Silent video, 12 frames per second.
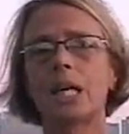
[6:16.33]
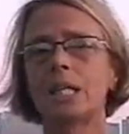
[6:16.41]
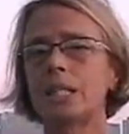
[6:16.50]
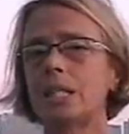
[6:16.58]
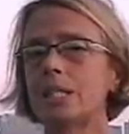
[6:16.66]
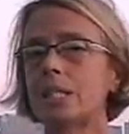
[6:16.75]
I
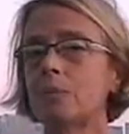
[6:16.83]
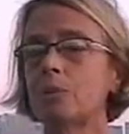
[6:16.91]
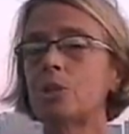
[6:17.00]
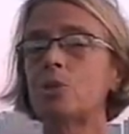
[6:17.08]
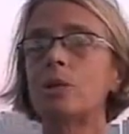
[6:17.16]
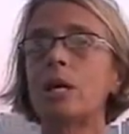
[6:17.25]
needed
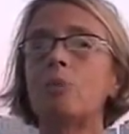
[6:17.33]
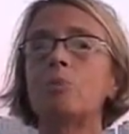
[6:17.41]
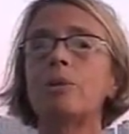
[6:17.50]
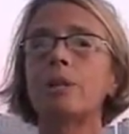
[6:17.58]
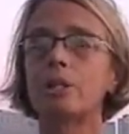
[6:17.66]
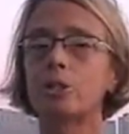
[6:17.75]
someone who would help
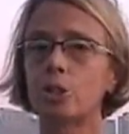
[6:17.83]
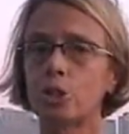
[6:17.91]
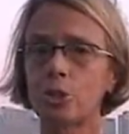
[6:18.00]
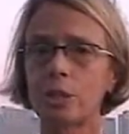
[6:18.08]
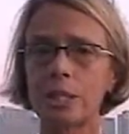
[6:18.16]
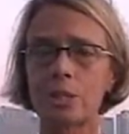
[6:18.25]
with the
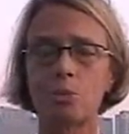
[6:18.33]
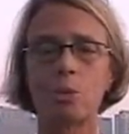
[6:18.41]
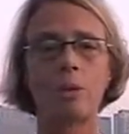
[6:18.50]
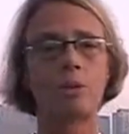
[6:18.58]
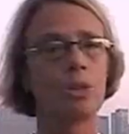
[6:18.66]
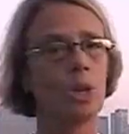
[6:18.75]
insurance,
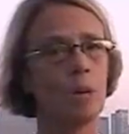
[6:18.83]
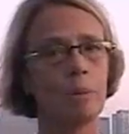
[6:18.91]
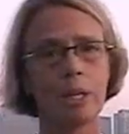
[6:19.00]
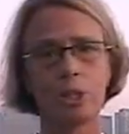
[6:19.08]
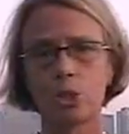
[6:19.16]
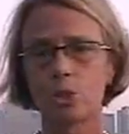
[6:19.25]
whether or not
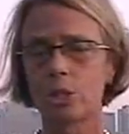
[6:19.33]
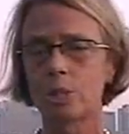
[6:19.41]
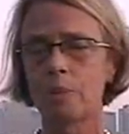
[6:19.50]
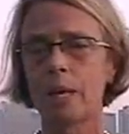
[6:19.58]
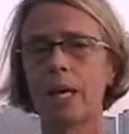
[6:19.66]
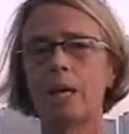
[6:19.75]
my insurance
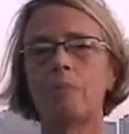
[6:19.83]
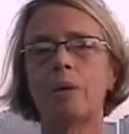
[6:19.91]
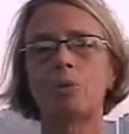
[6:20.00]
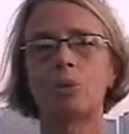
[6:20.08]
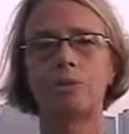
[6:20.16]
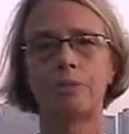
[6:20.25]
paid,
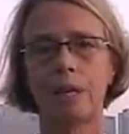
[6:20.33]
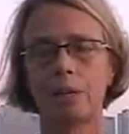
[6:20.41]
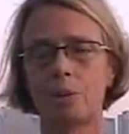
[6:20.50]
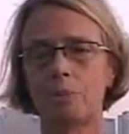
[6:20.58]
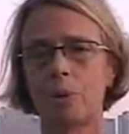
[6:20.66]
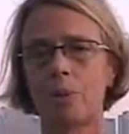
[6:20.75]
but would
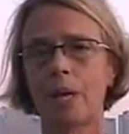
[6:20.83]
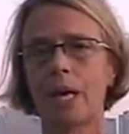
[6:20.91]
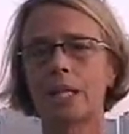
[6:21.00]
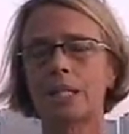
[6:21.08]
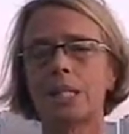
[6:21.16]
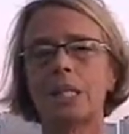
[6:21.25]
follow up on
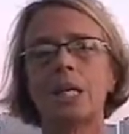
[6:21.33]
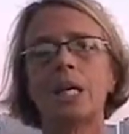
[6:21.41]
that.